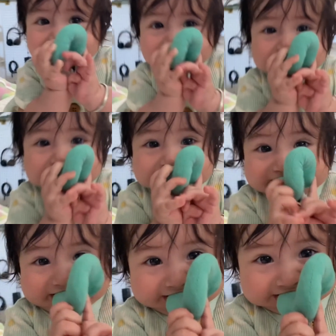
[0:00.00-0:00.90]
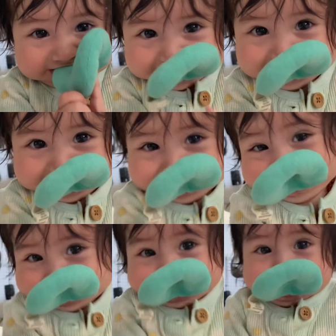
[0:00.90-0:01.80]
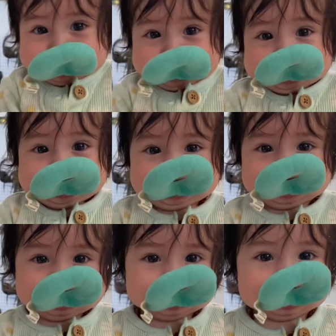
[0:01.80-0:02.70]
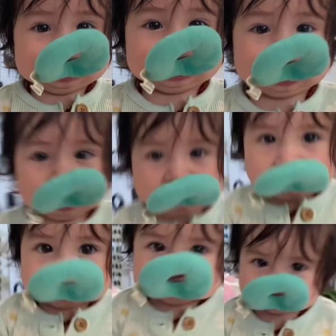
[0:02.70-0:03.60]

in feeding them. And because the point of